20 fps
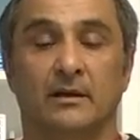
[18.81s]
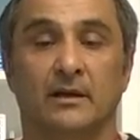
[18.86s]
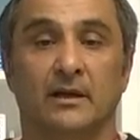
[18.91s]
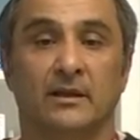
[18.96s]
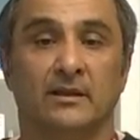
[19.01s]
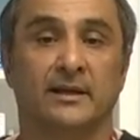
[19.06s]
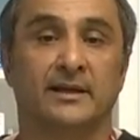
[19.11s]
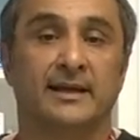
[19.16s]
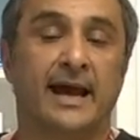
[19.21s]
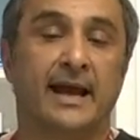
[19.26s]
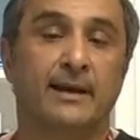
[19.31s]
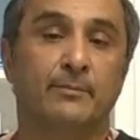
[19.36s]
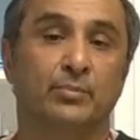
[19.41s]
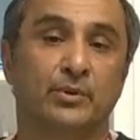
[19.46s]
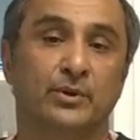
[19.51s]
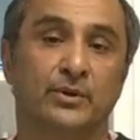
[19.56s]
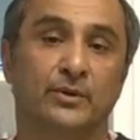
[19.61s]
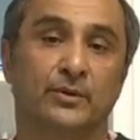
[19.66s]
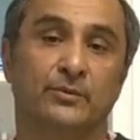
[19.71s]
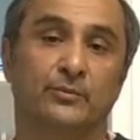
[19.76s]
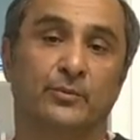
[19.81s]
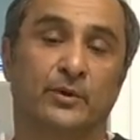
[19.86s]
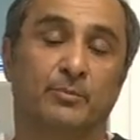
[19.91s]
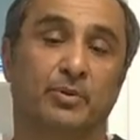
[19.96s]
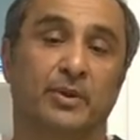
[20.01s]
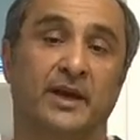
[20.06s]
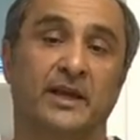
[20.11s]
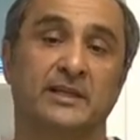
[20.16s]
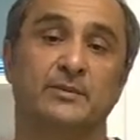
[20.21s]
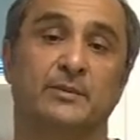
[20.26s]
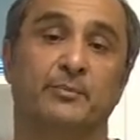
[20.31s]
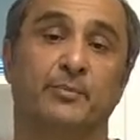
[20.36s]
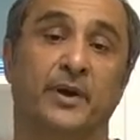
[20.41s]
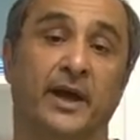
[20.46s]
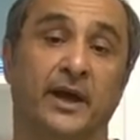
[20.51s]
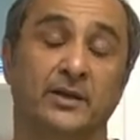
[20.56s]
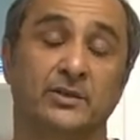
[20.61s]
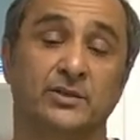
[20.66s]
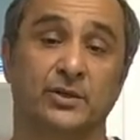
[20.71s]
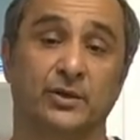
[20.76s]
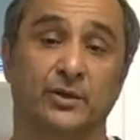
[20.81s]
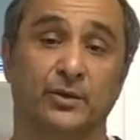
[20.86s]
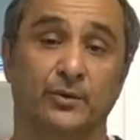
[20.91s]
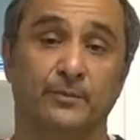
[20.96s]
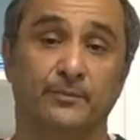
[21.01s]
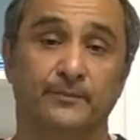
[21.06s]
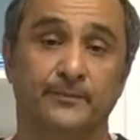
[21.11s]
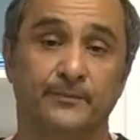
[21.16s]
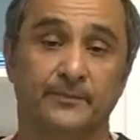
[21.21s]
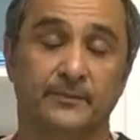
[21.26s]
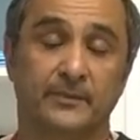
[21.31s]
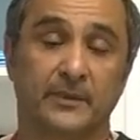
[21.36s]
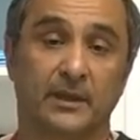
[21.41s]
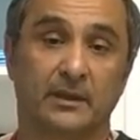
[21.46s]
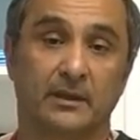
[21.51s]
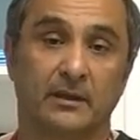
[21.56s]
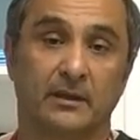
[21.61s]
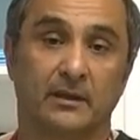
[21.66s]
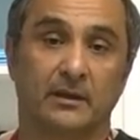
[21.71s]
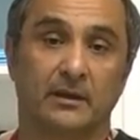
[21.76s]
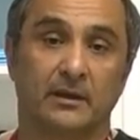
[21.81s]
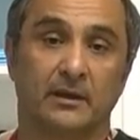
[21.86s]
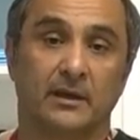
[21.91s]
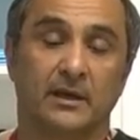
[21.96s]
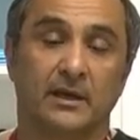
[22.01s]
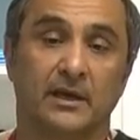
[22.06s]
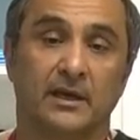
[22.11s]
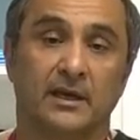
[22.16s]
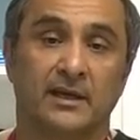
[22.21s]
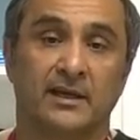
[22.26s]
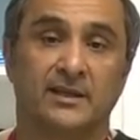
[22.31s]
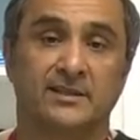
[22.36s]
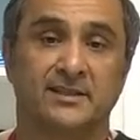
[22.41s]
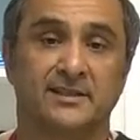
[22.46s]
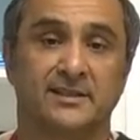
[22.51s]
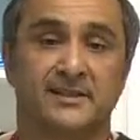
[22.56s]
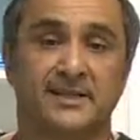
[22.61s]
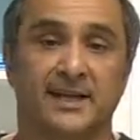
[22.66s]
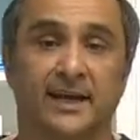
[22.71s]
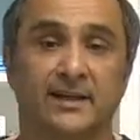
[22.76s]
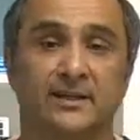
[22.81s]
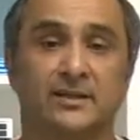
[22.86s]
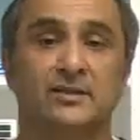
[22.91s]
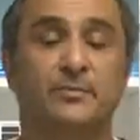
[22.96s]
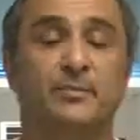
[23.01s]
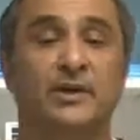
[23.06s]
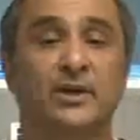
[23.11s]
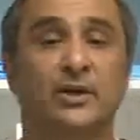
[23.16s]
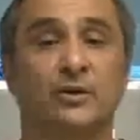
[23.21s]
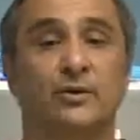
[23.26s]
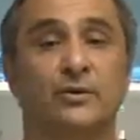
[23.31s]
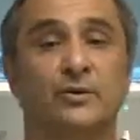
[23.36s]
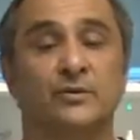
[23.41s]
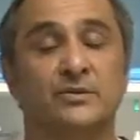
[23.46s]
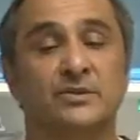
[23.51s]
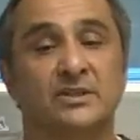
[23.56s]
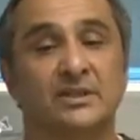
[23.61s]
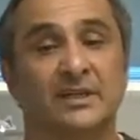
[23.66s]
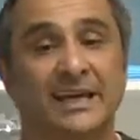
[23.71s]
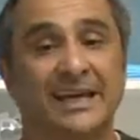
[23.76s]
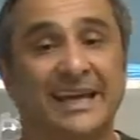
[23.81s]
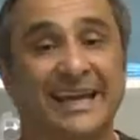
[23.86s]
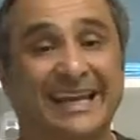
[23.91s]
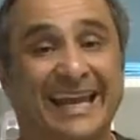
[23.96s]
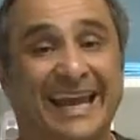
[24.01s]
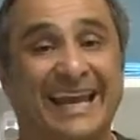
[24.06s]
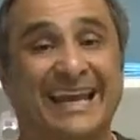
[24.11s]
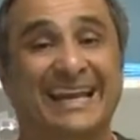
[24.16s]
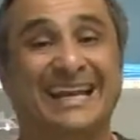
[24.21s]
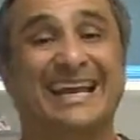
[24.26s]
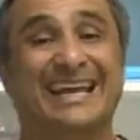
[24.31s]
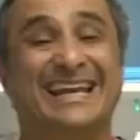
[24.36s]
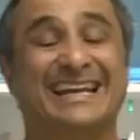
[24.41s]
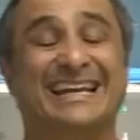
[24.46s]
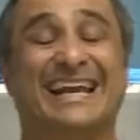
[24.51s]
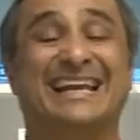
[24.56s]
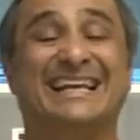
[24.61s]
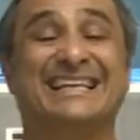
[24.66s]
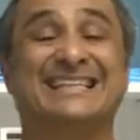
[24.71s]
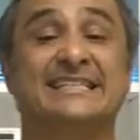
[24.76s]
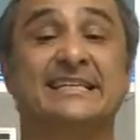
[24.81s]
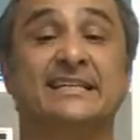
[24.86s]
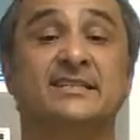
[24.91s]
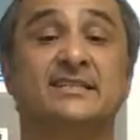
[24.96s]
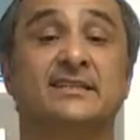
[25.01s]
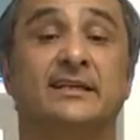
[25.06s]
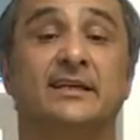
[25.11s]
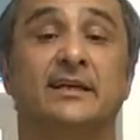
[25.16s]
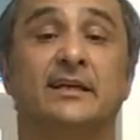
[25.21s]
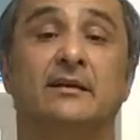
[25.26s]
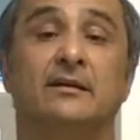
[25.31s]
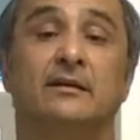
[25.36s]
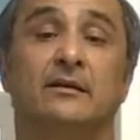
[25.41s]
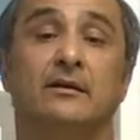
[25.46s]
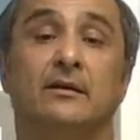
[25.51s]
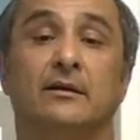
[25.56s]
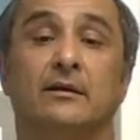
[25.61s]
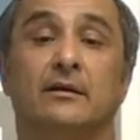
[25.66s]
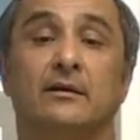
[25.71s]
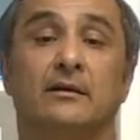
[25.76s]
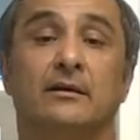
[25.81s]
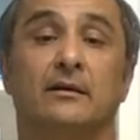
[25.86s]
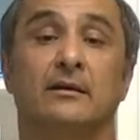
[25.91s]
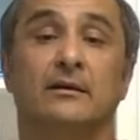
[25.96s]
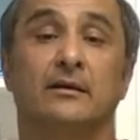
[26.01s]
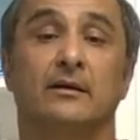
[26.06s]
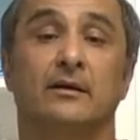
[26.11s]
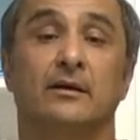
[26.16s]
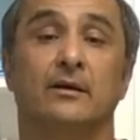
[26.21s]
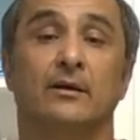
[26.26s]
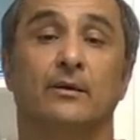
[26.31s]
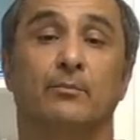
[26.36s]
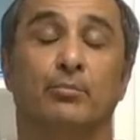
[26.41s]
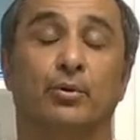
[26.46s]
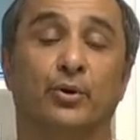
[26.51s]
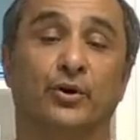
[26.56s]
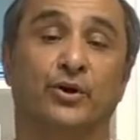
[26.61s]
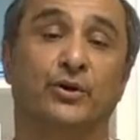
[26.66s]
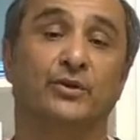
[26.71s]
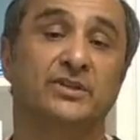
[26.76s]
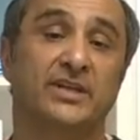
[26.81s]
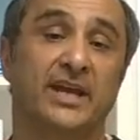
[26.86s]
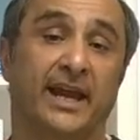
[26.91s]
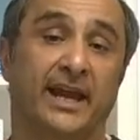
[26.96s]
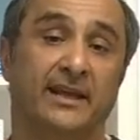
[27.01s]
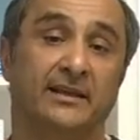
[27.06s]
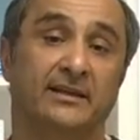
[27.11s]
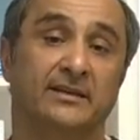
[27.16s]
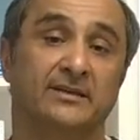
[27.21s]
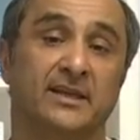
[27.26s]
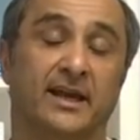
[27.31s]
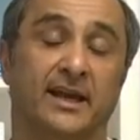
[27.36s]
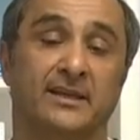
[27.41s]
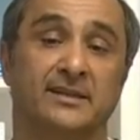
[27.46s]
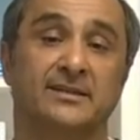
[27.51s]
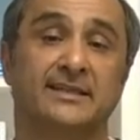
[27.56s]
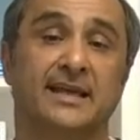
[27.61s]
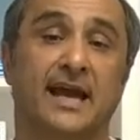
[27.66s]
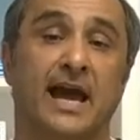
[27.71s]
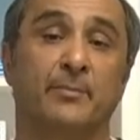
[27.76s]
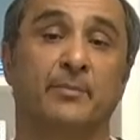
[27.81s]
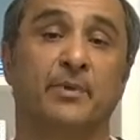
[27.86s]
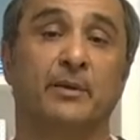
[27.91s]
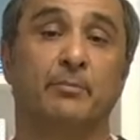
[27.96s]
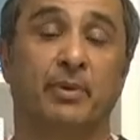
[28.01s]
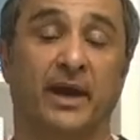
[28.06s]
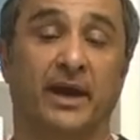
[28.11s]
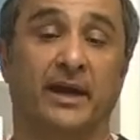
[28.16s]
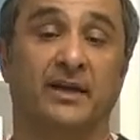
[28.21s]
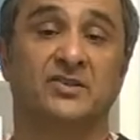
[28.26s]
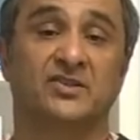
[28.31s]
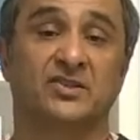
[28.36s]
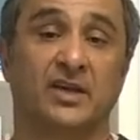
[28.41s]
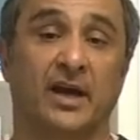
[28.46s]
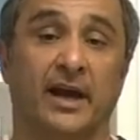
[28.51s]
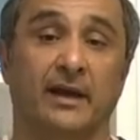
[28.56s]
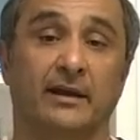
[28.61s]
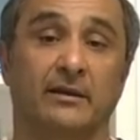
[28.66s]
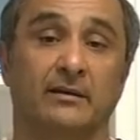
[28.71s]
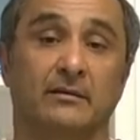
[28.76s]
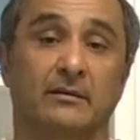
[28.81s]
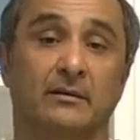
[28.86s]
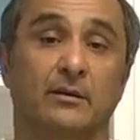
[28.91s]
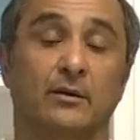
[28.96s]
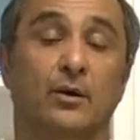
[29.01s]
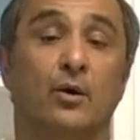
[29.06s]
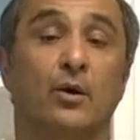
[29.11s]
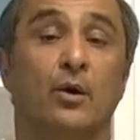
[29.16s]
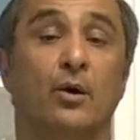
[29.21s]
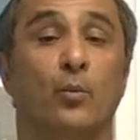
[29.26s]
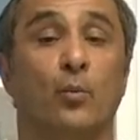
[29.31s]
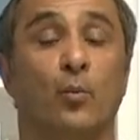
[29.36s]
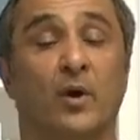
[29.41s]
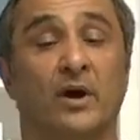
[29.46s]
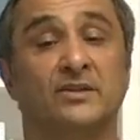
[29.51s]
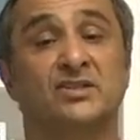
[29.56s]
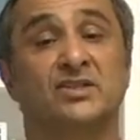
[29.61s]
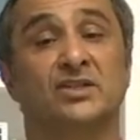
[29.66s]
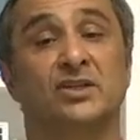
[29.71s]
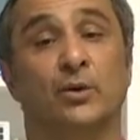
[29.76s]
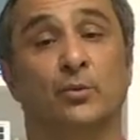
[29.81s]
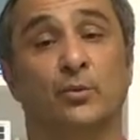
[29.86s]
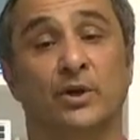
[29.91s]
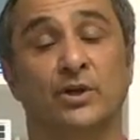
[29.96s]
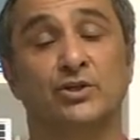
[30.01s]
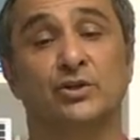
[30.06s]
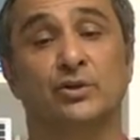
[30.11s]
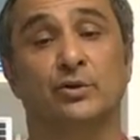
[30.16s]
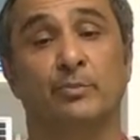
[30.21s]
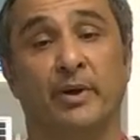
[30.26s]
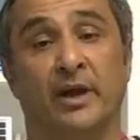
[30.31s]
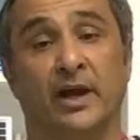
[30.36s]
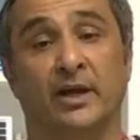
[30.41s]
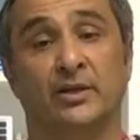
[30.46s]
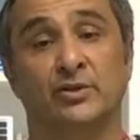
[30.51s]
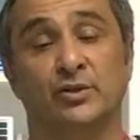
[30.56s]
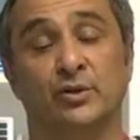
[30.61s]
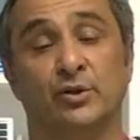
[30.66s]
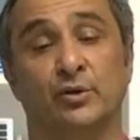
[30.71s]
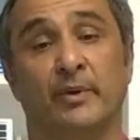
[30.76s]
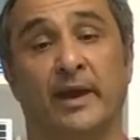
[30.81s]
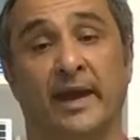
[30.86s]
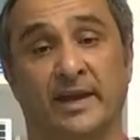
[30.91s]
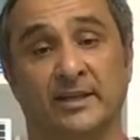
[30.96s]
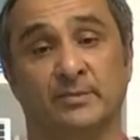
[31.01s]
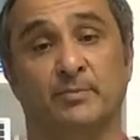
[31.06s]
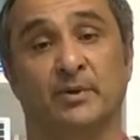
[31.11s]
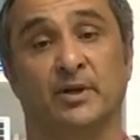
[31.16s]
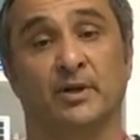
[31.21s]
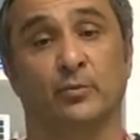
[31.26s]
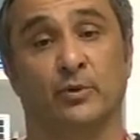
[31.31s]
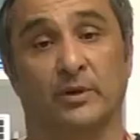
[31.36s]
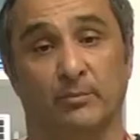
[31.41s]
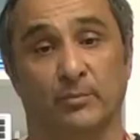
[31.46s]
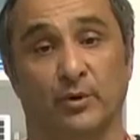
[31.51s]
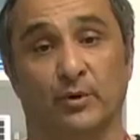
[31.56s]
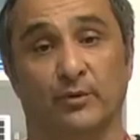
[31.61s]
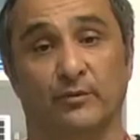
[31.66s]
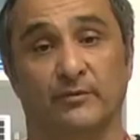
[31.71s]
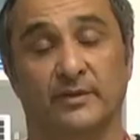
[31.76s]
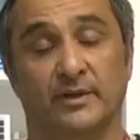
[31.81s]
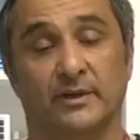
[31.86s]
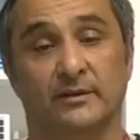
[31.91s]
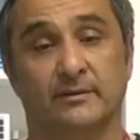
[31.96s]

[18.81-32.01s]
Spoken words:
The non-balloon replacement peg tube is intended to be used in an existing percutaneous endoscopic peg site once the original peg tube has been removed.